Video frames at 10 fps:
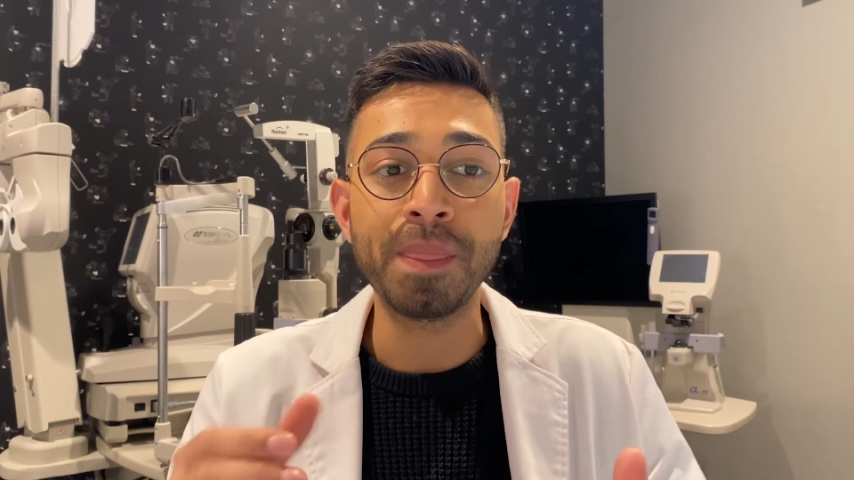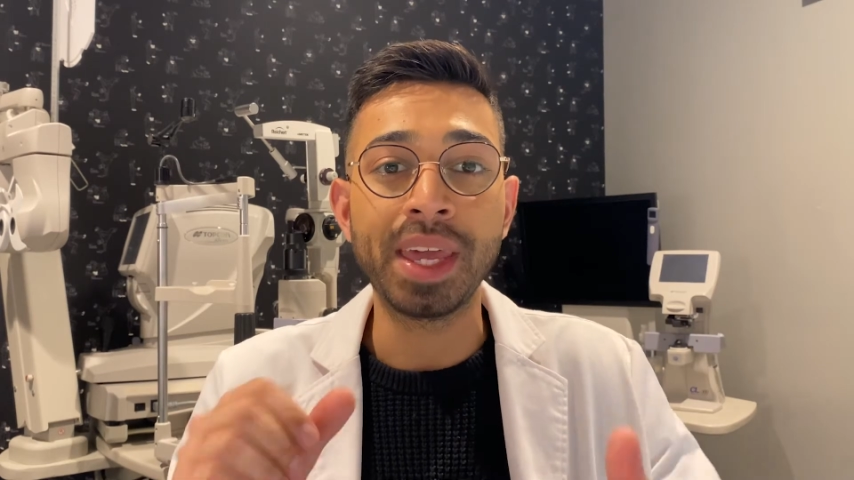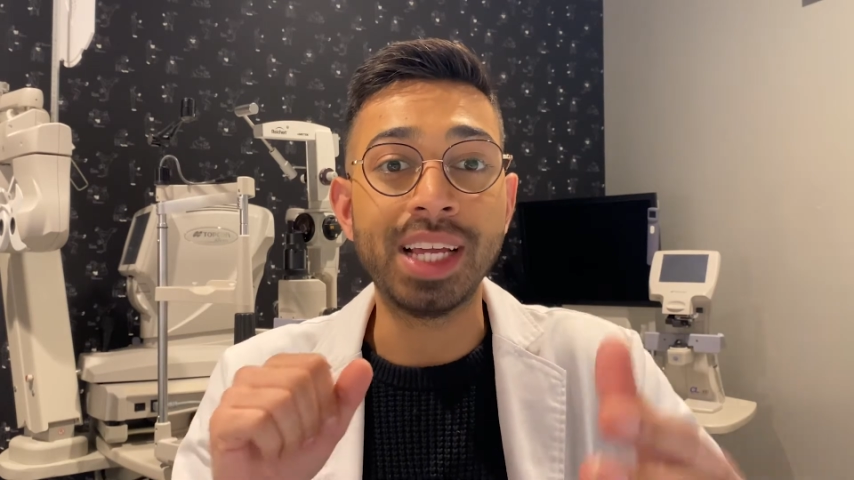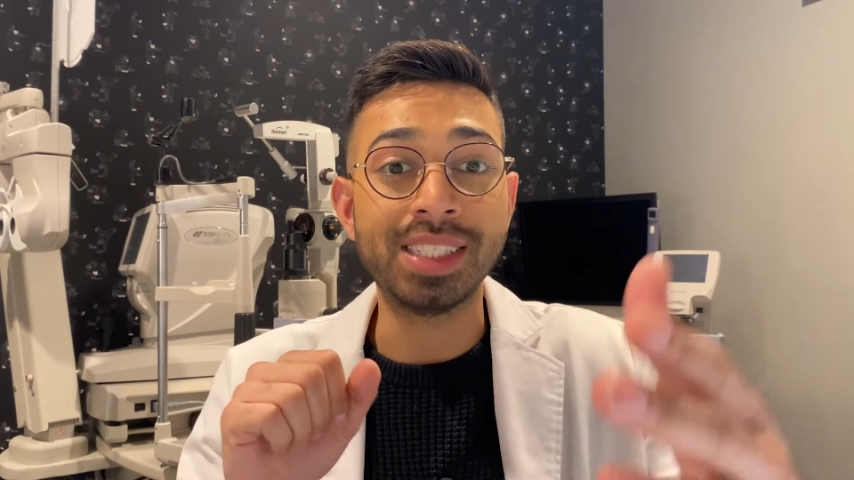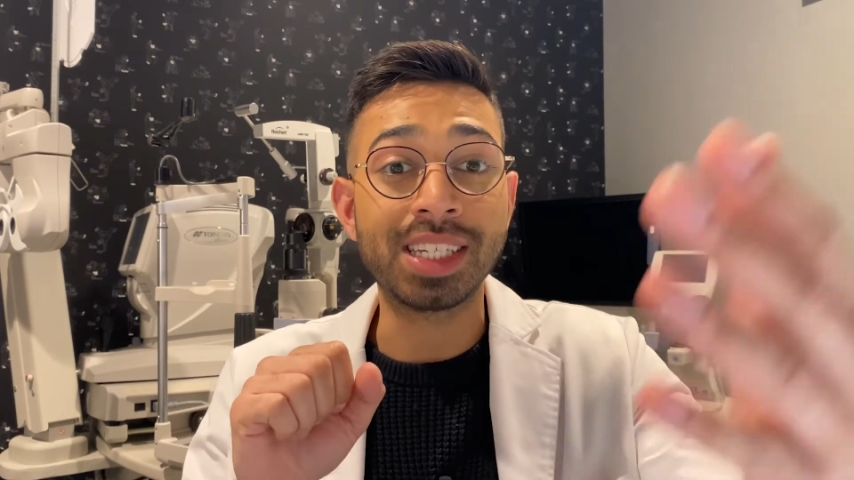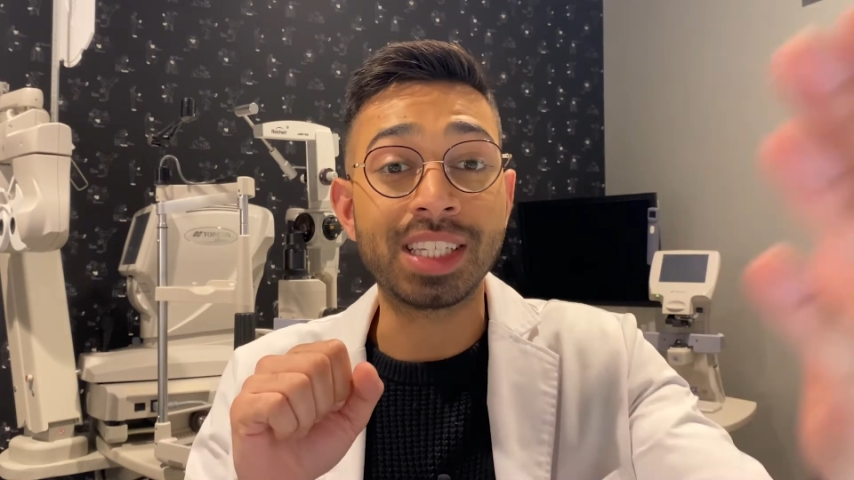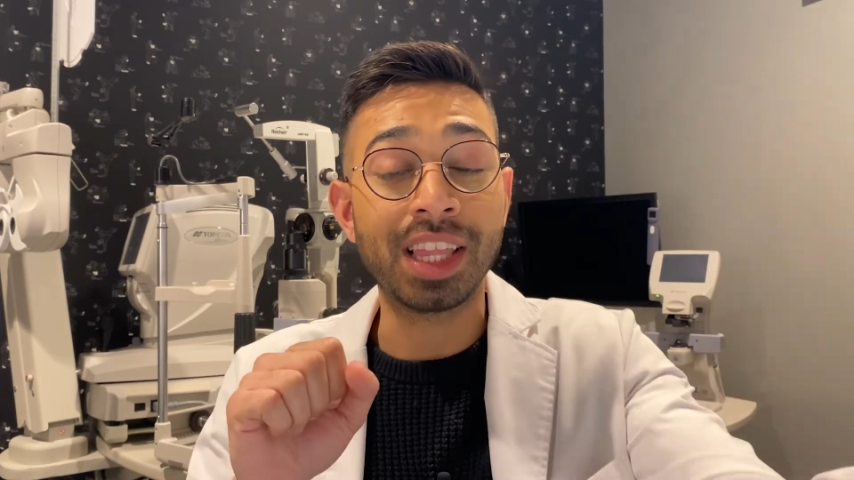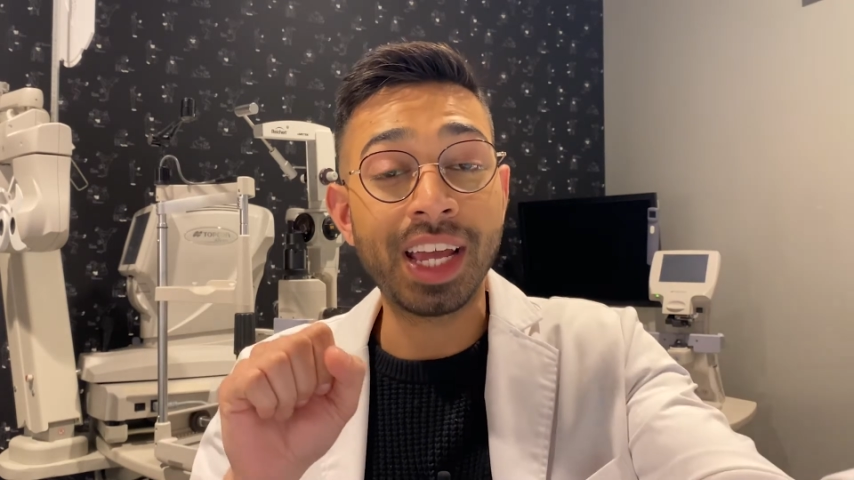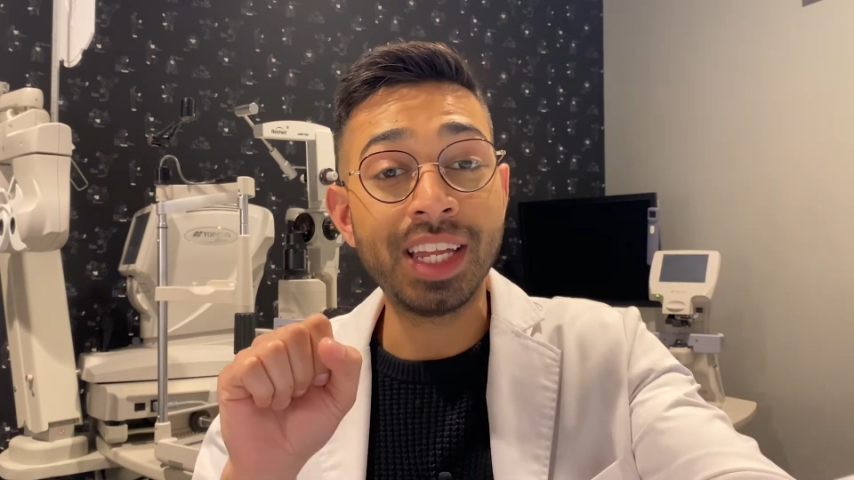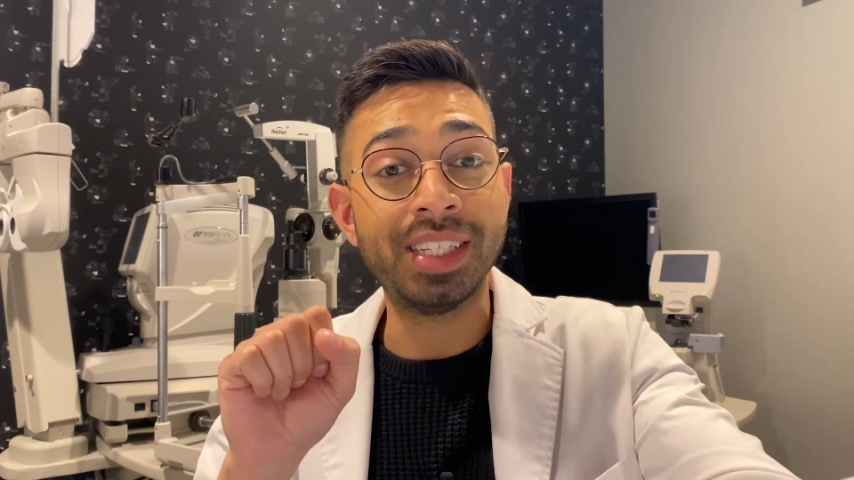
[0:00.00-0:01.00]
is as
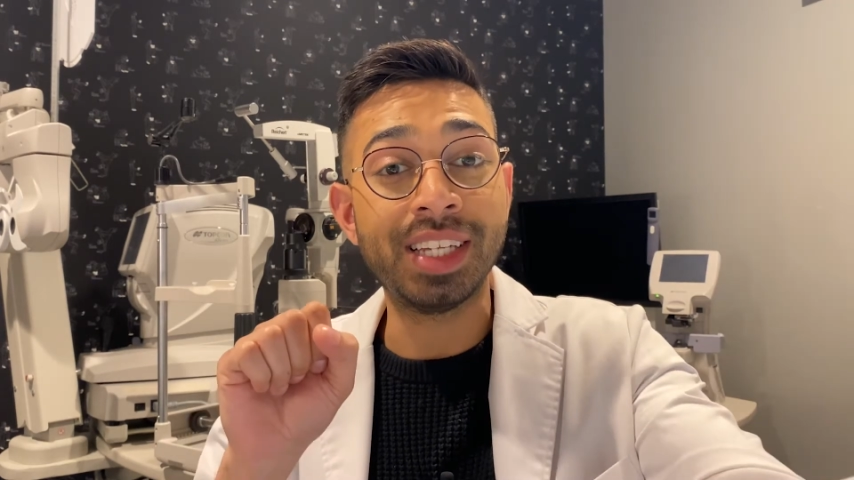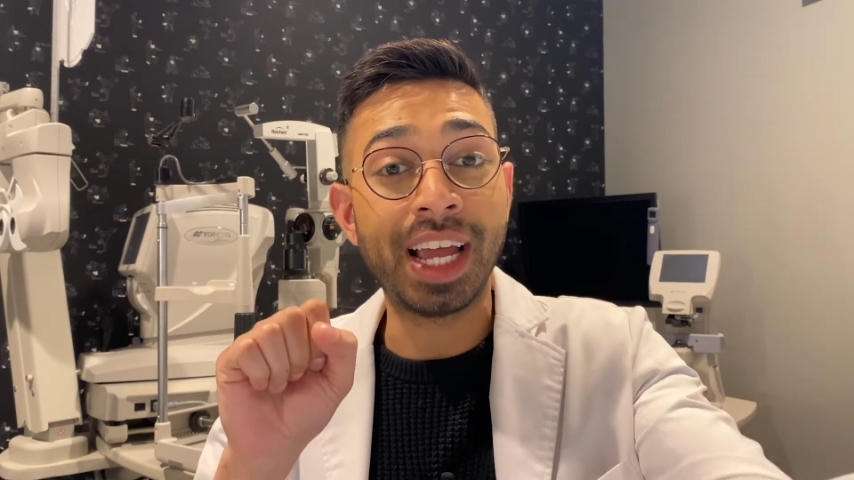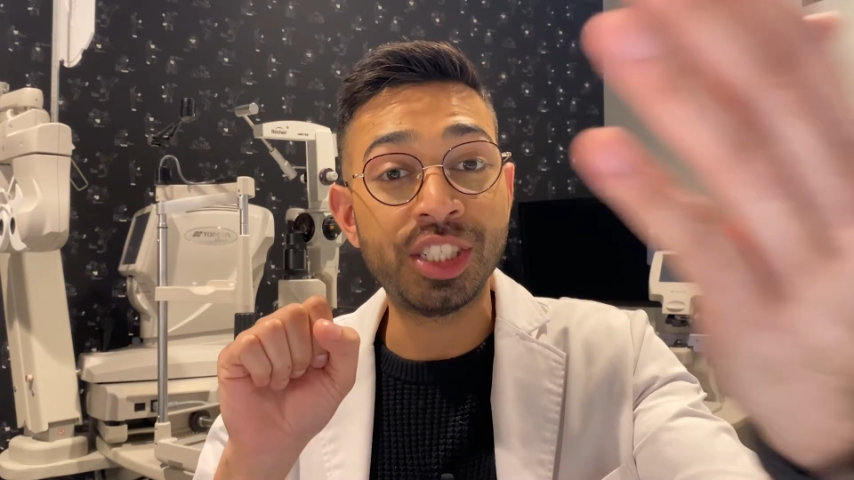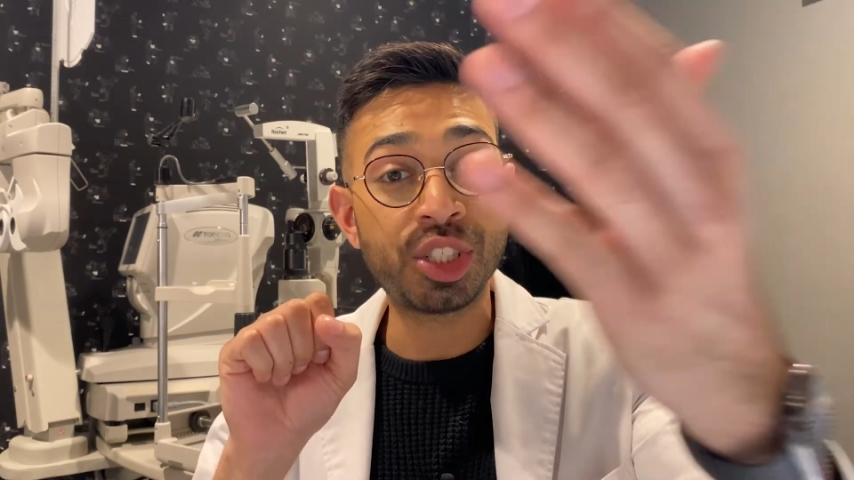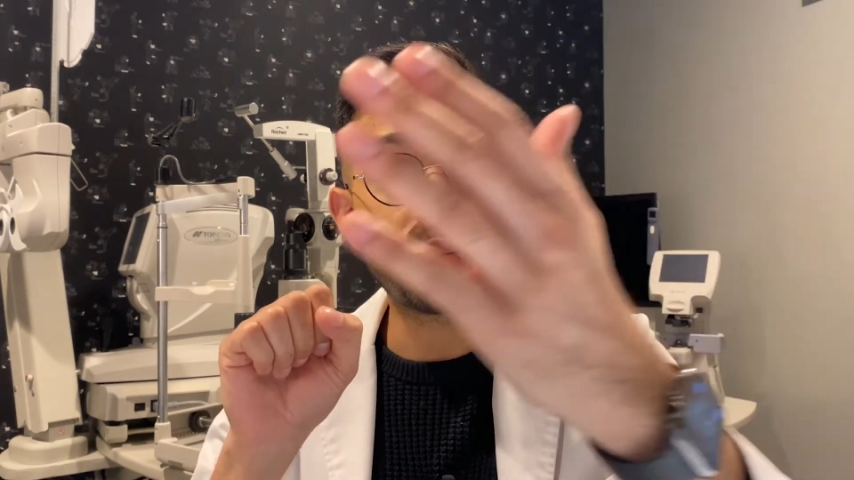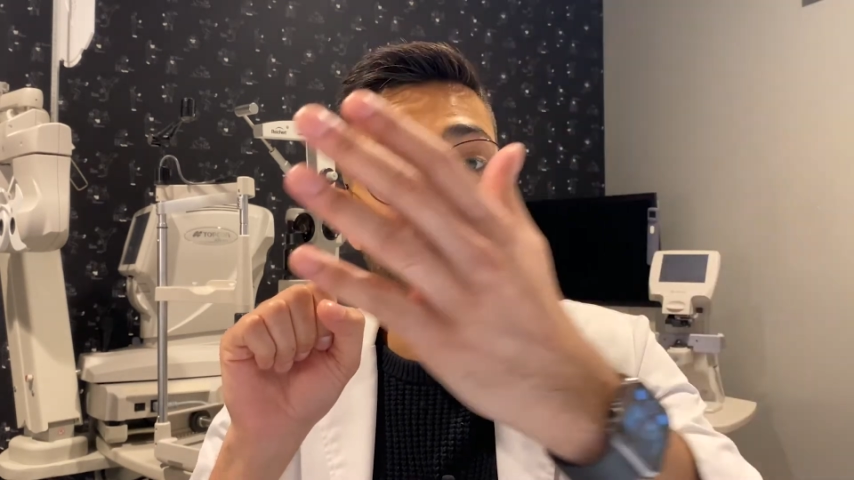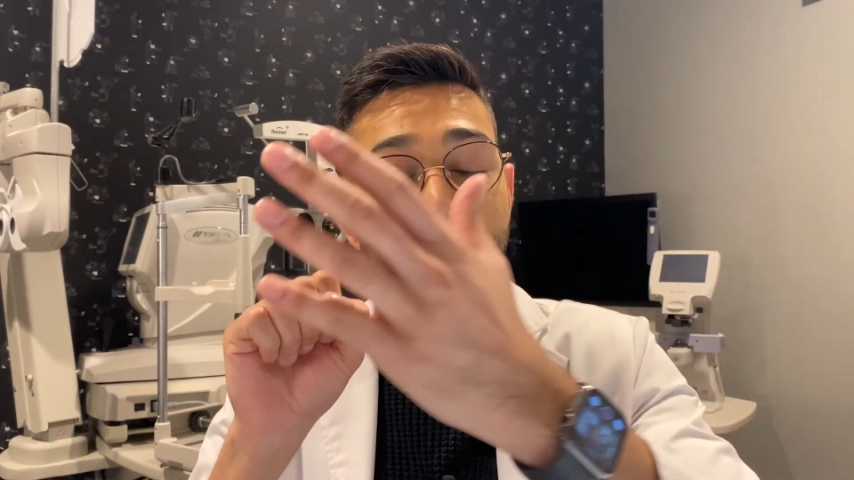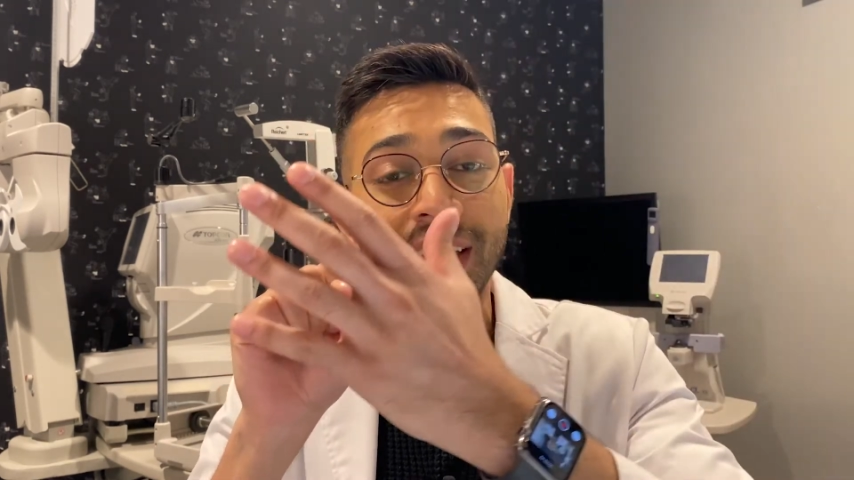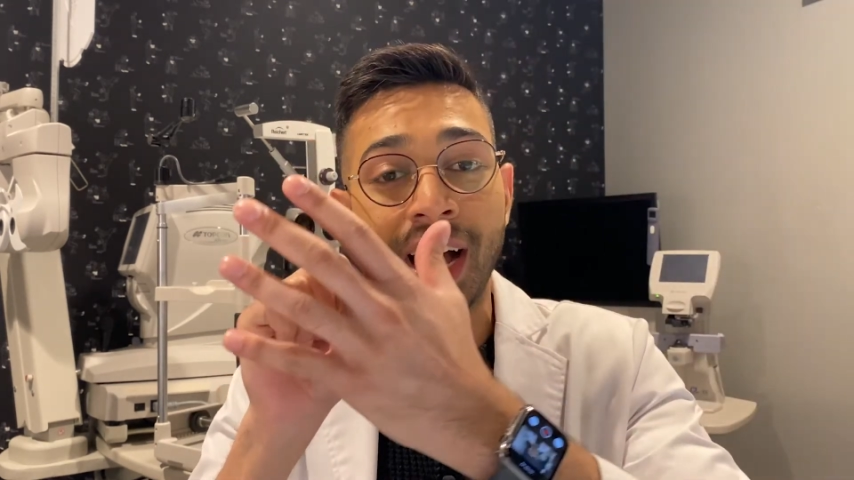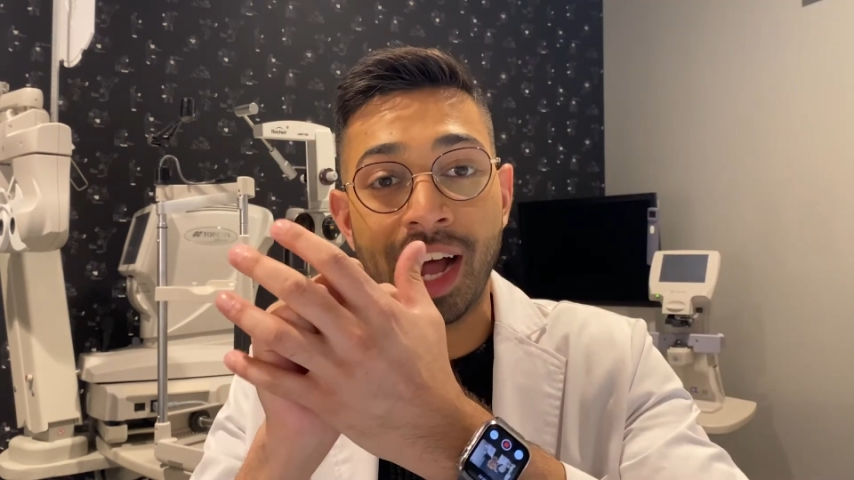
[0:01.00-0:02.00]
light is entering
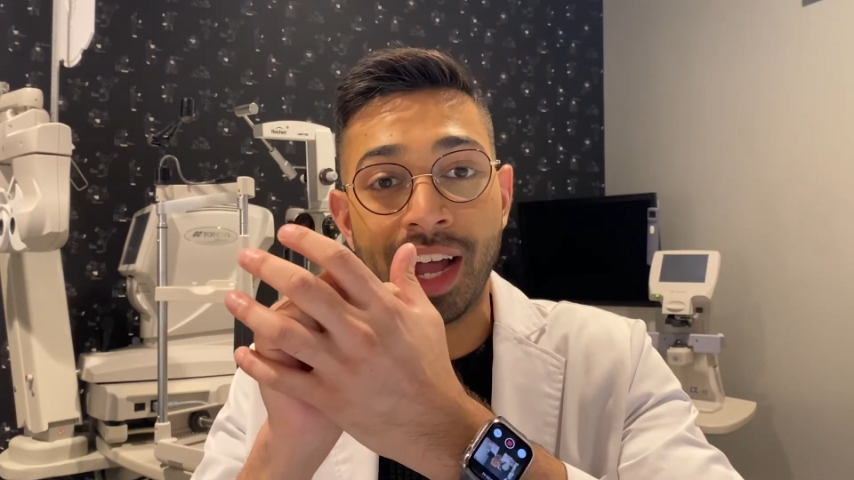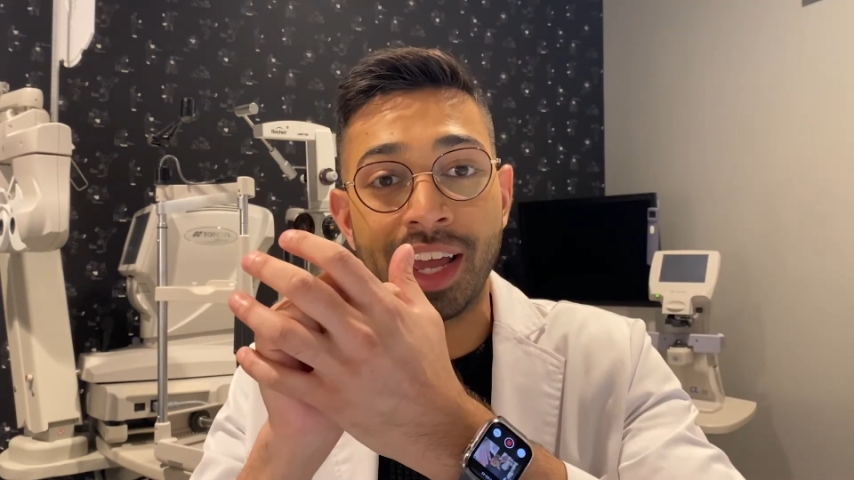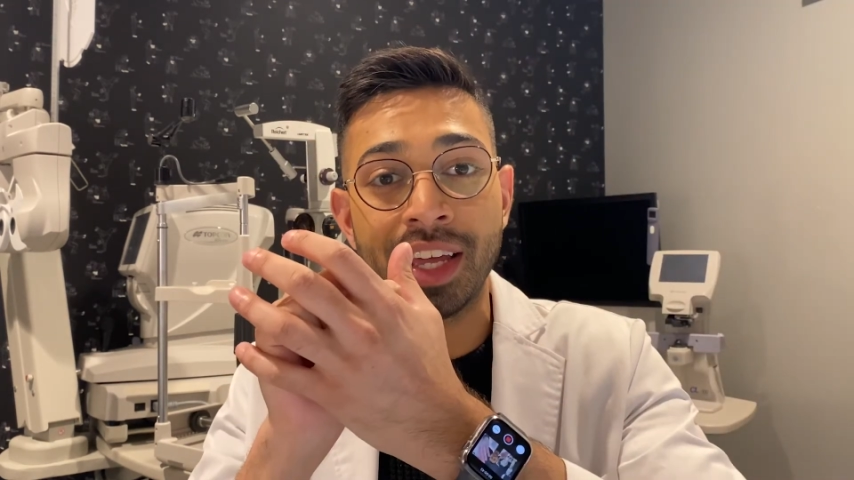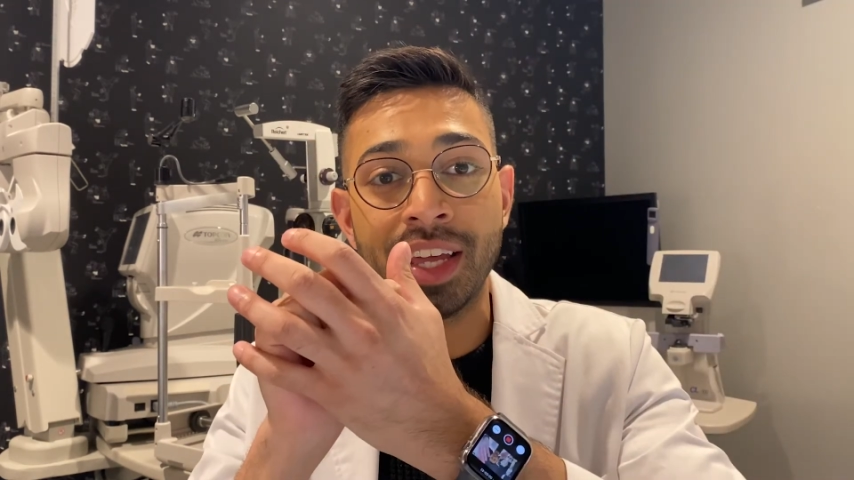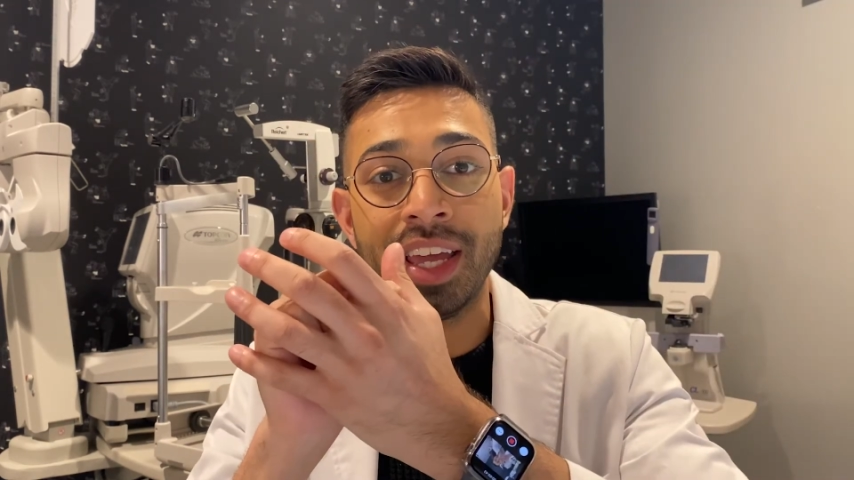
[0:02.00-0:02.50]
the eye,